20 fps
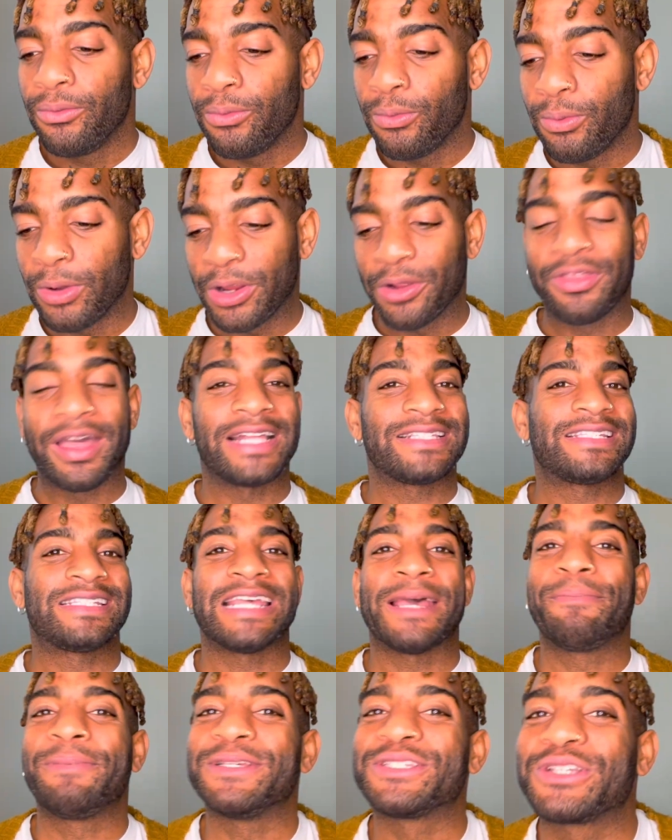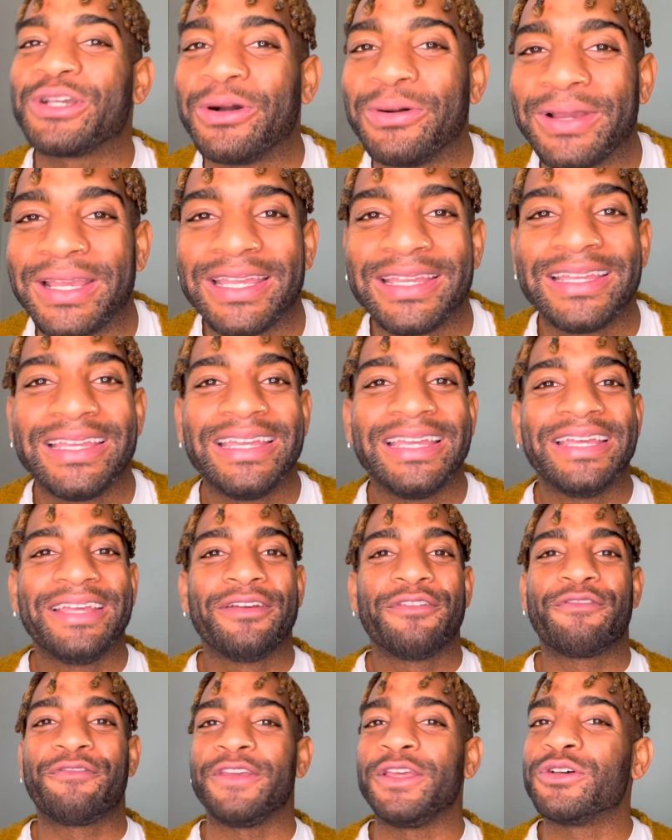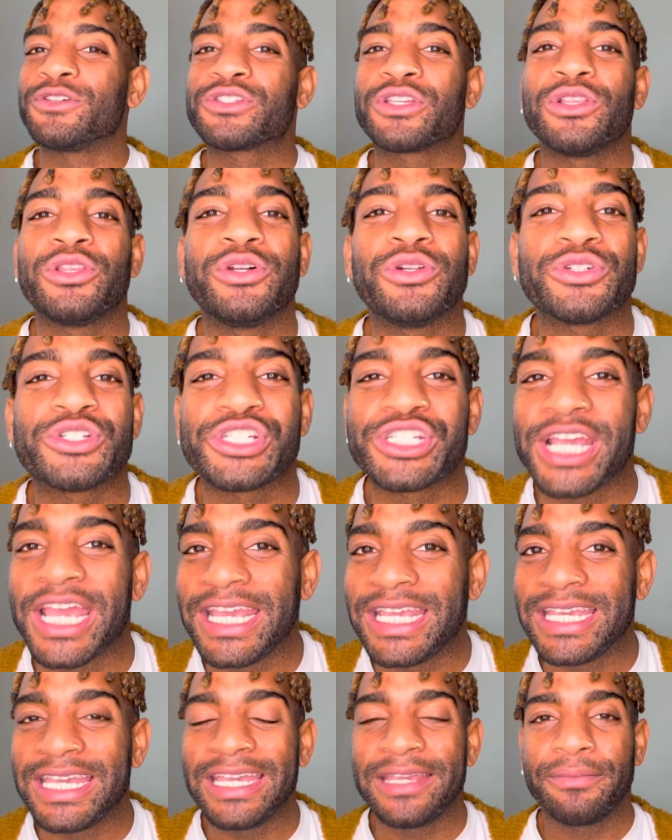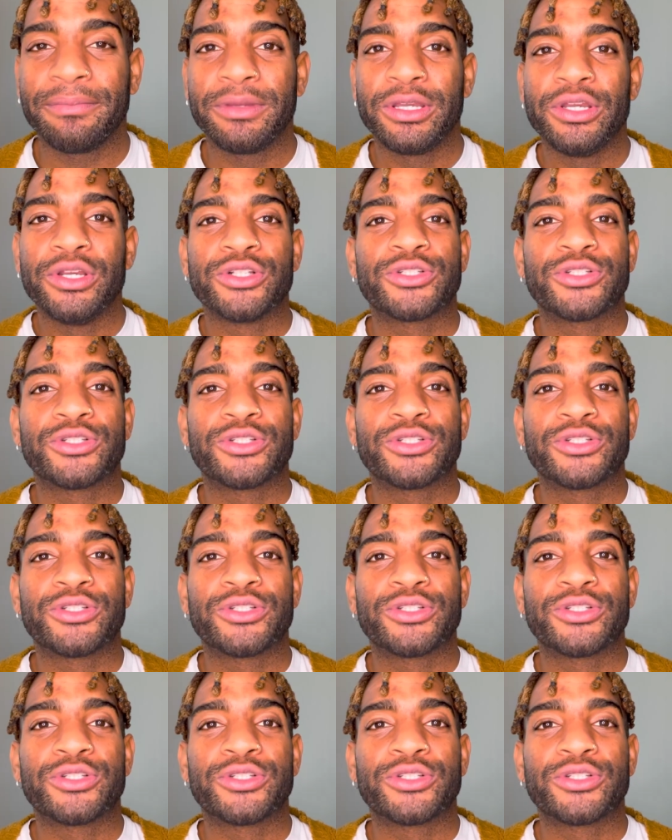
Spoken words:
where that step is going feels a little shaky.